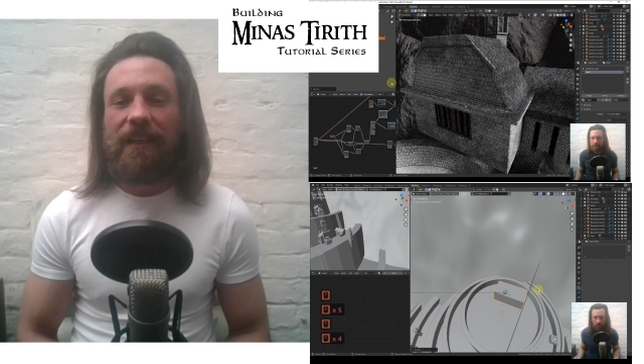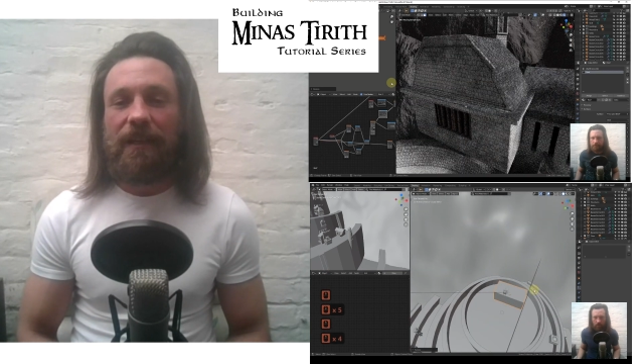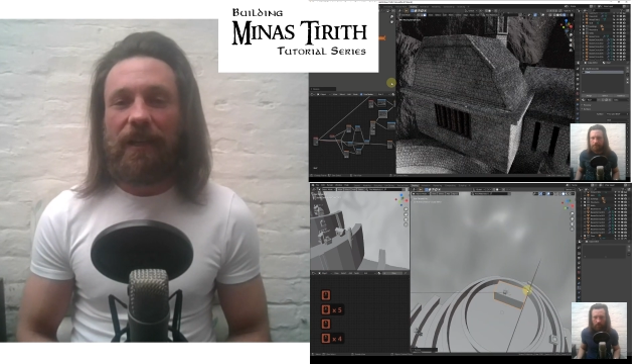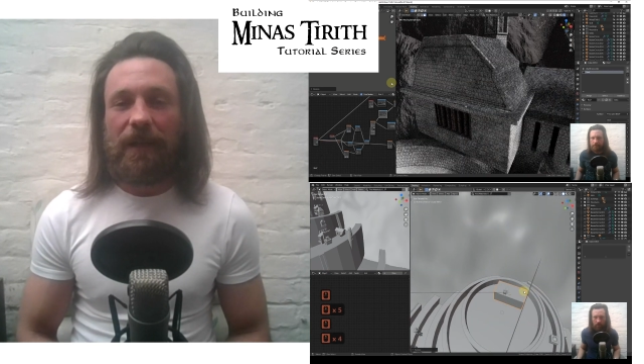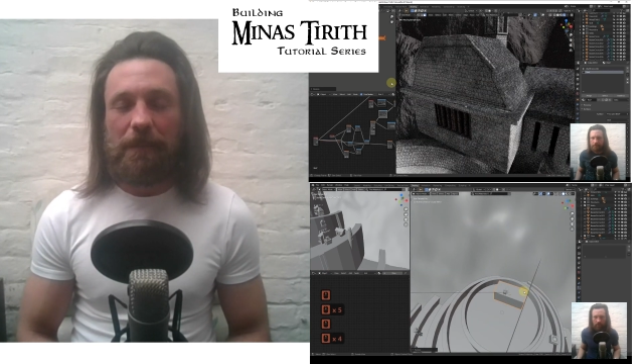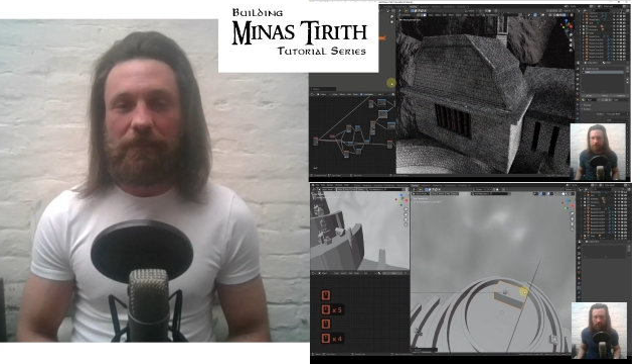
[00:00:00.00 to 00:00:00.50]

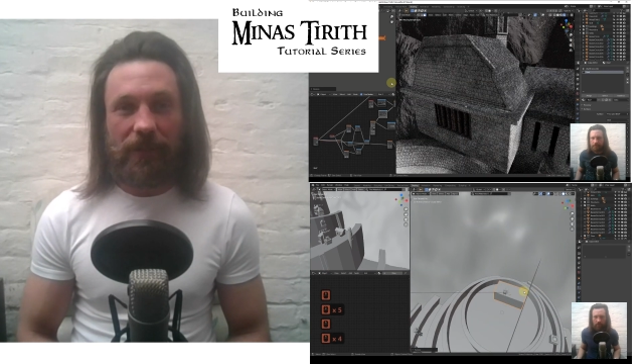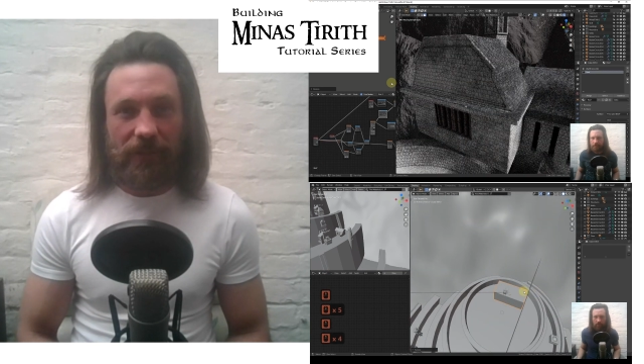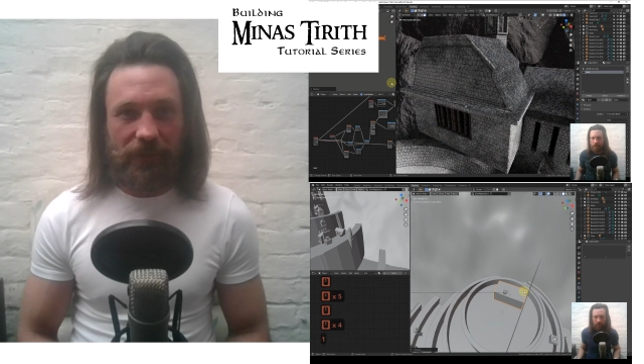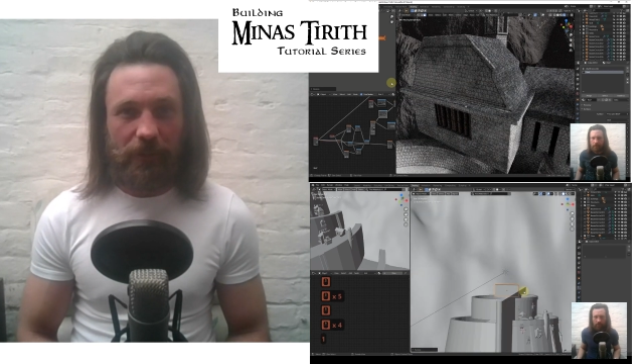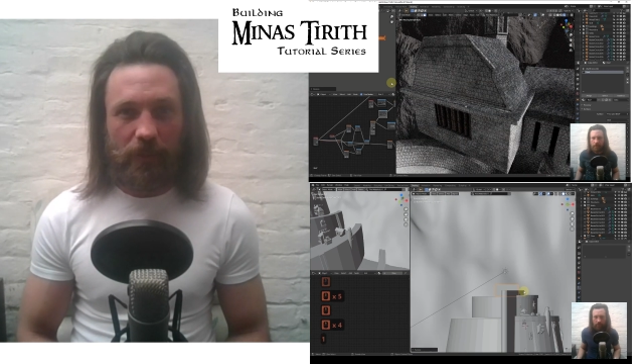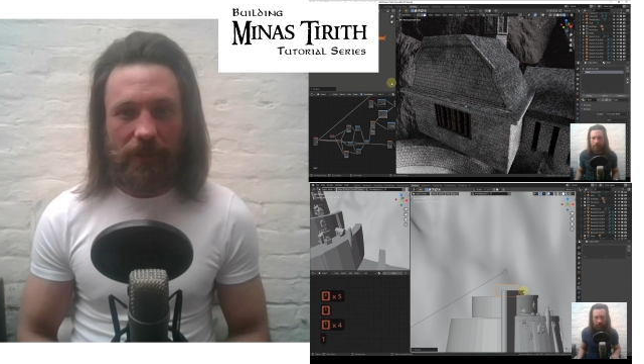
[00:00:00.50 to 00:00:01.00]
but
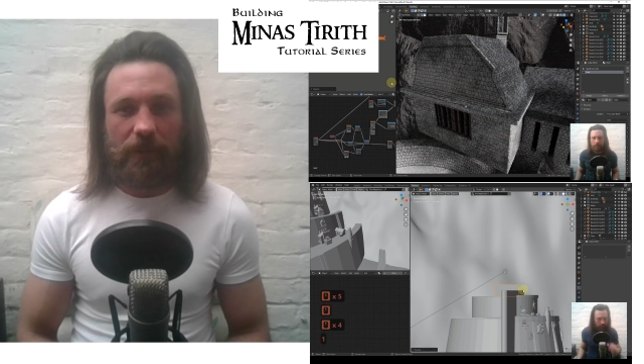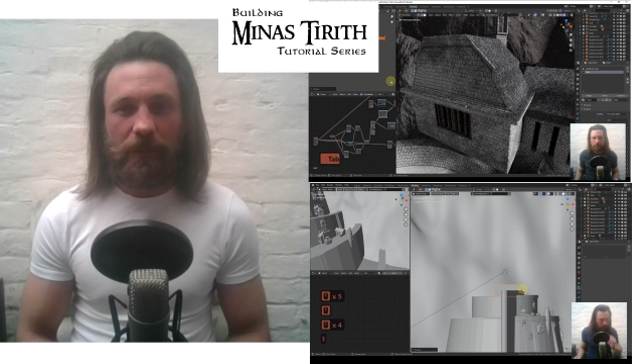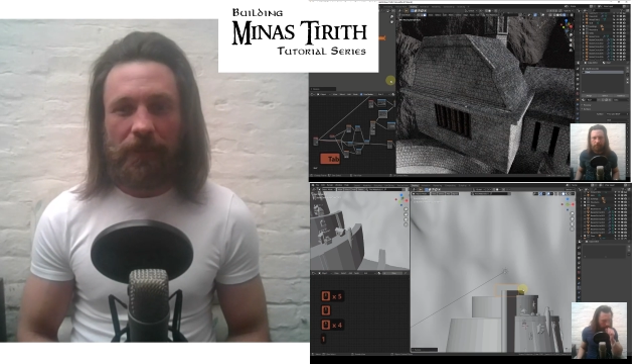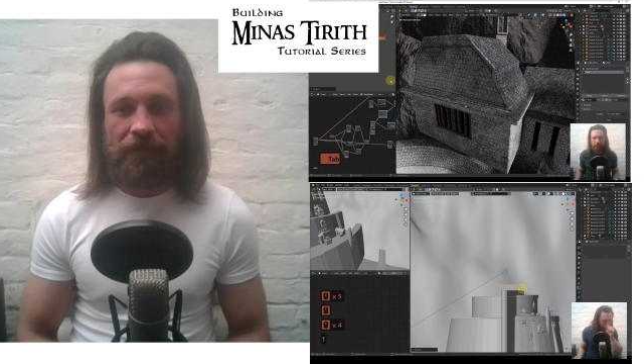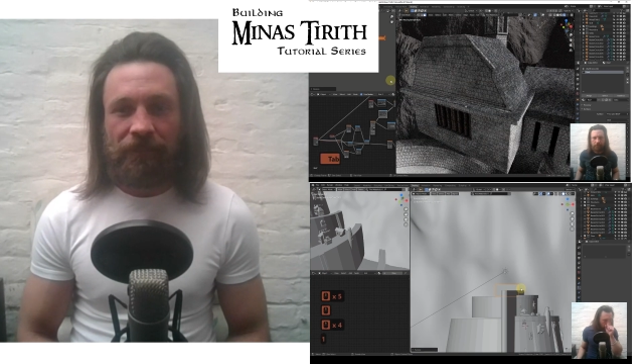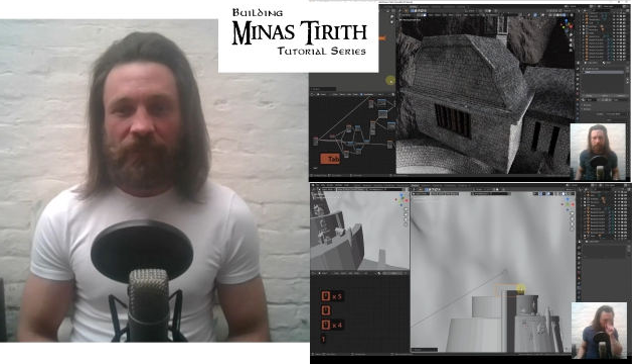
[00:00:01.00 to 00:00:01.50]
you'll
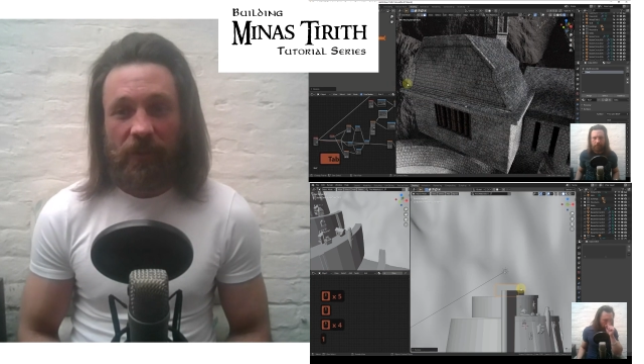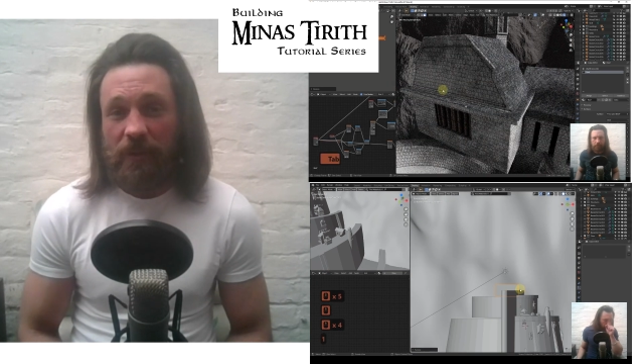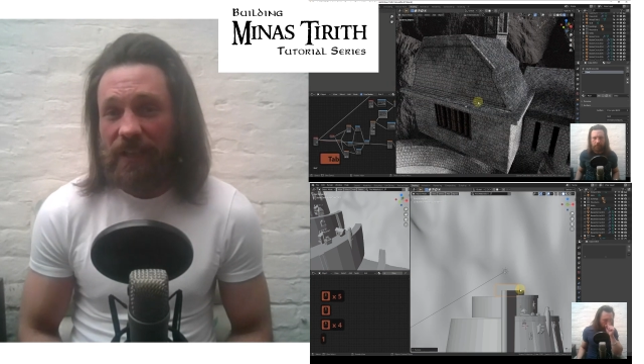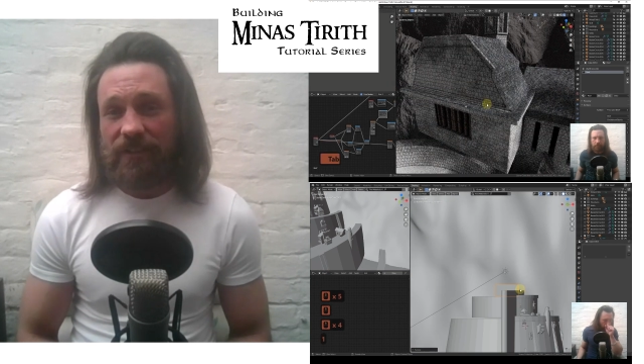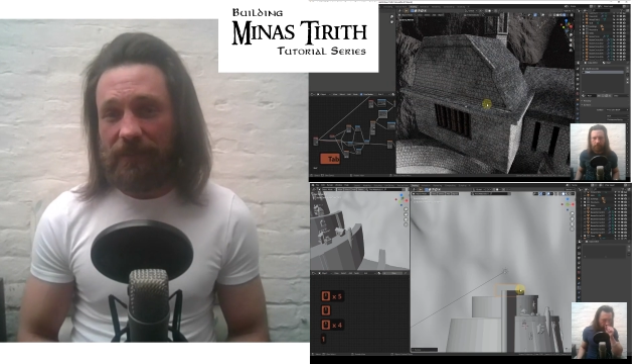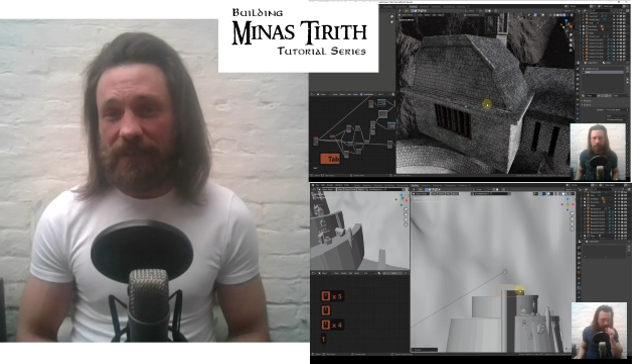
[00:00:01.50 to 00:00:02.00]

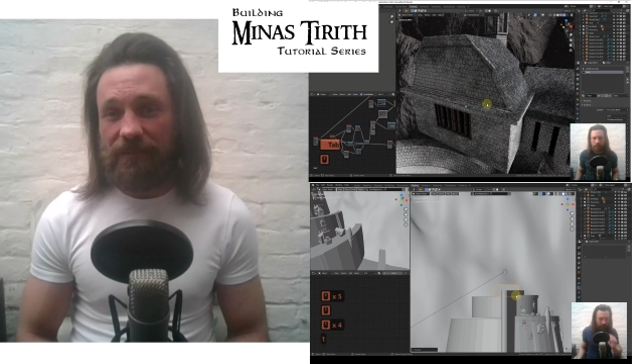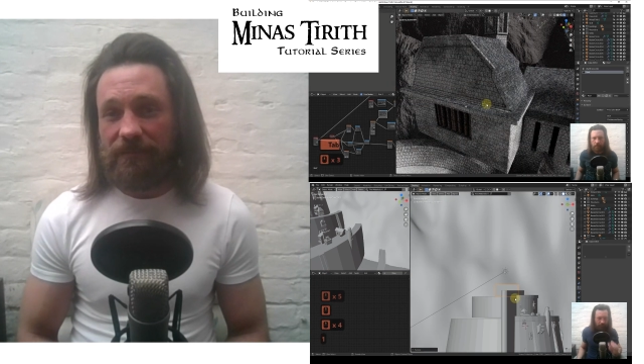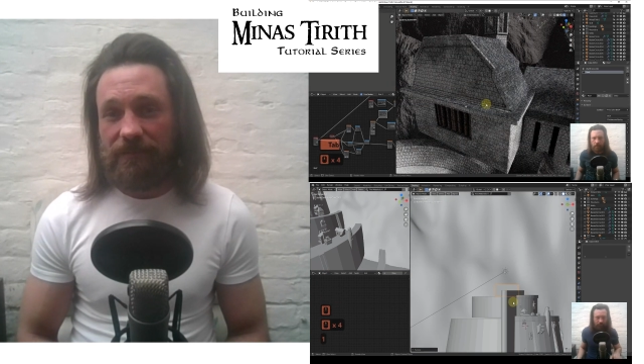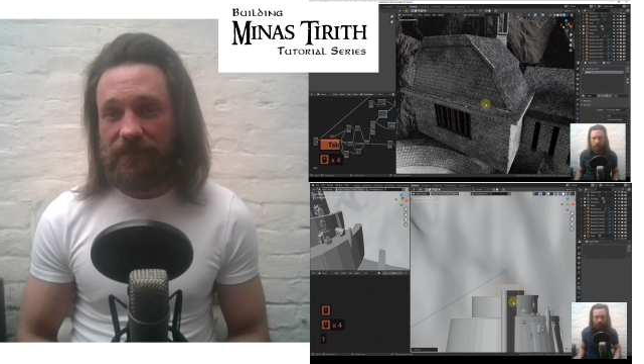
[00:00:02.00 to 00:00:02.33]
get something.